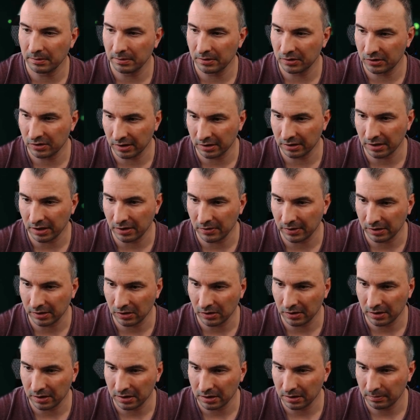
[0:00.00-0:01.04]
I mean check
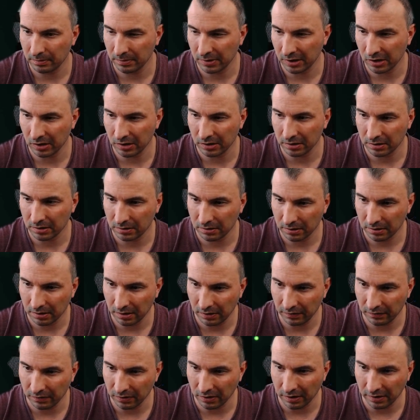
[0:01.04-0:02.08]
directories because
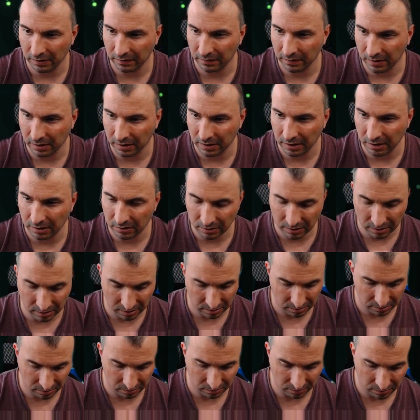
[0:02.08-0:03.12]
if you have any
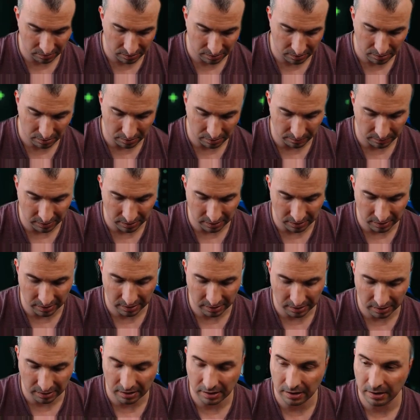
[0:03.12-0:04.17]
other to do something
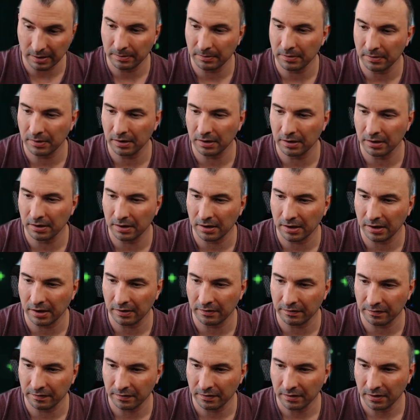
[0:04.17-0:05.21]
like rm
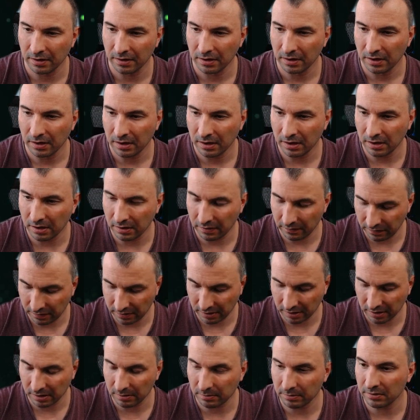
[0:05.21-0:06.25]
rf and
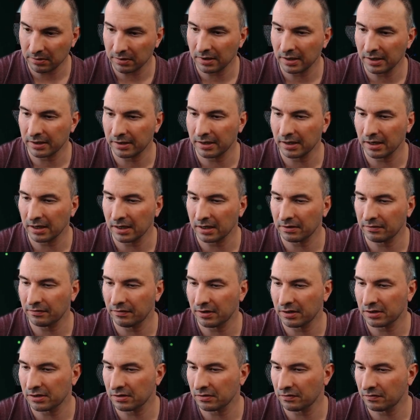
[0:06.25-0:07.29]
for example like that
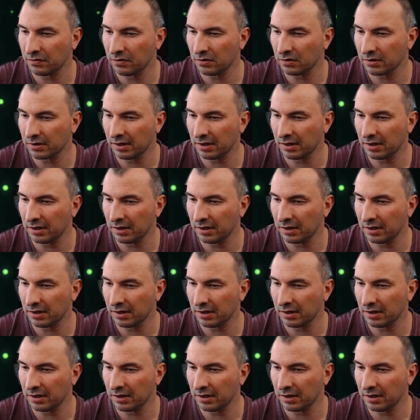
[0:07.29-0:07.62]
version